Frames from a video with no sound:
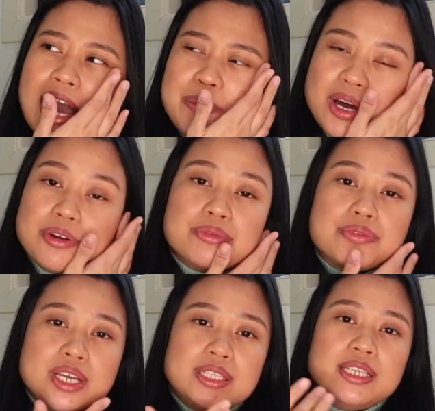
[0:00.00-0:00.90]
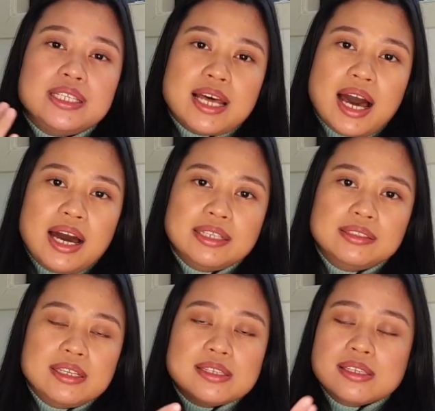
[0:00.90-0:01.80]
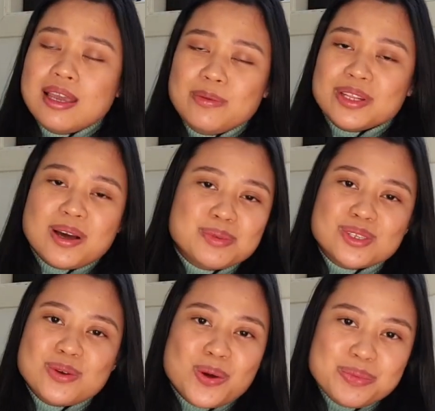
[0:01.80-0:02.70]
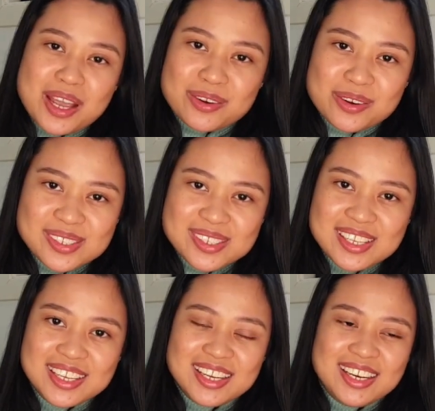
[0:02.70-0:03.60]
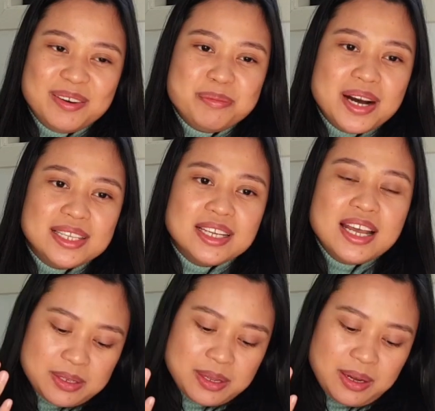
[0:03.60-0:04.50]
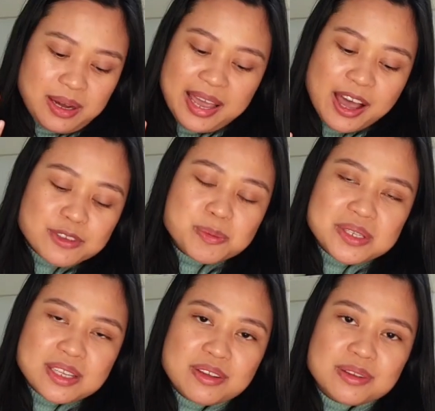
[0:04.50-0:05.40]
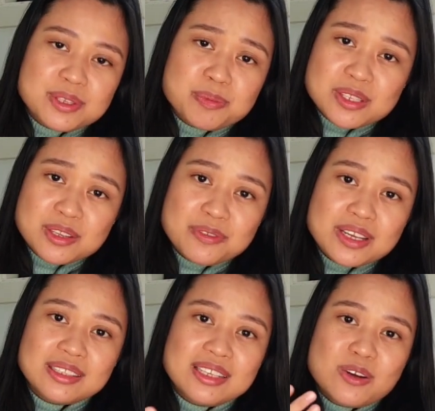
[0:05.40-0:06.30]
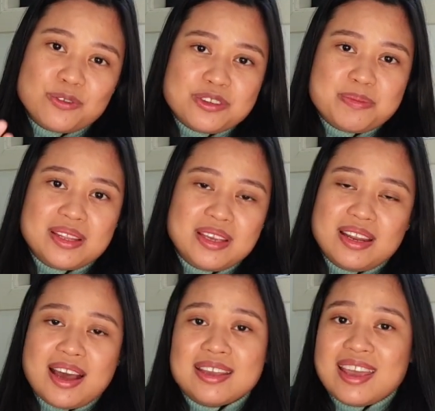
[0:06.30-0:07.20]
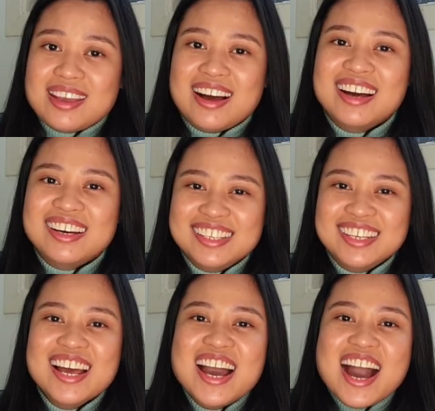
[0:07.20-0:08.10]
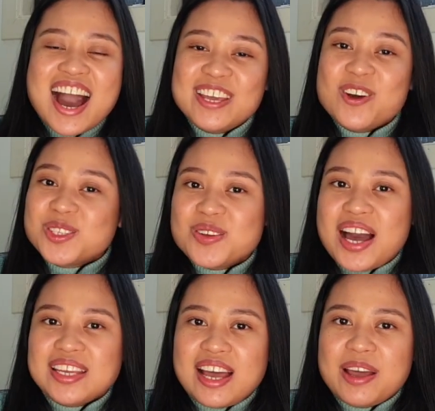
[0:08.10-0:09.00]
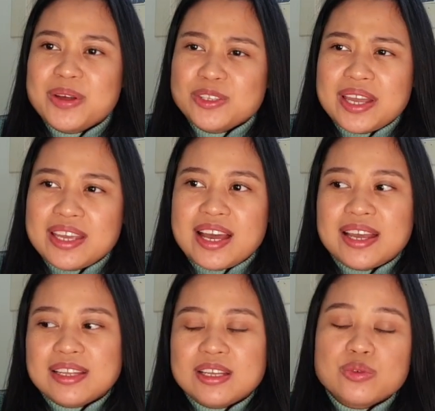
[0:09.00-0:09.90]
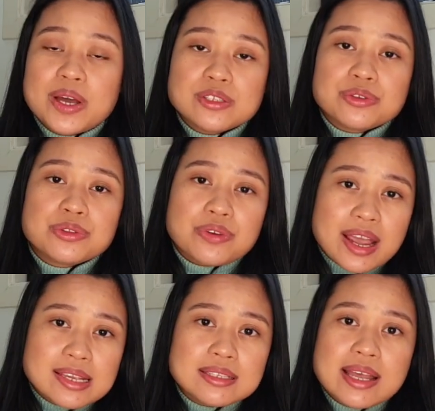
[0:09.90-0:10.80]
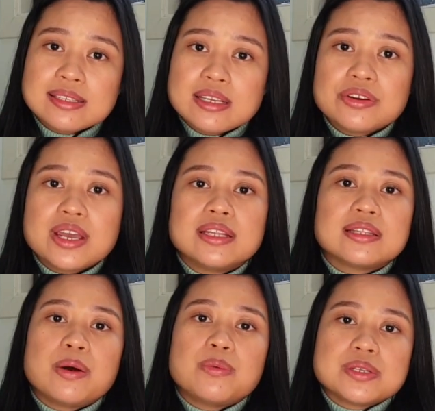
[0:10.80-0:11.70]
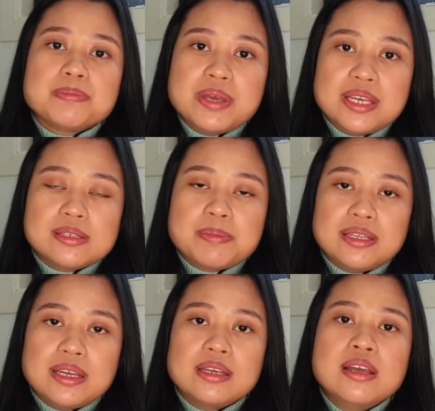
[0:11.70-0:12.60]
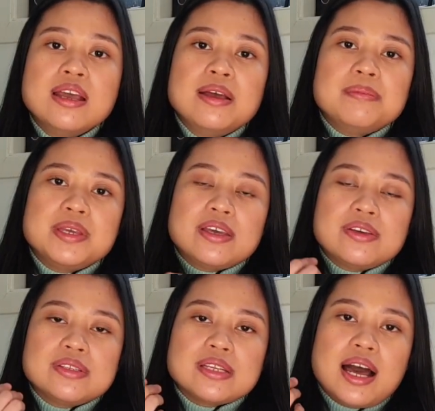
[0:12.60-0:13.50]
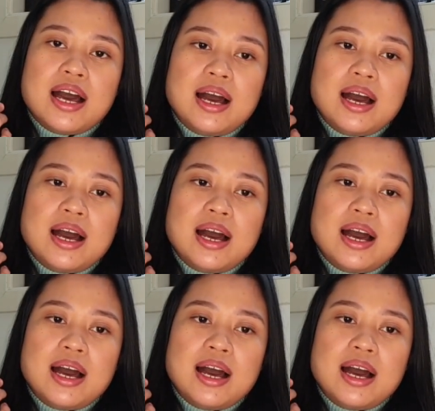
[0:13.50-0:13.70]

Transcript: I'm not really that insane when it comes to home decors, but I have specifically overspending in IKEA. I go to IKEA. I went to IKEA I think twice or thrice last year, and that was a big spending because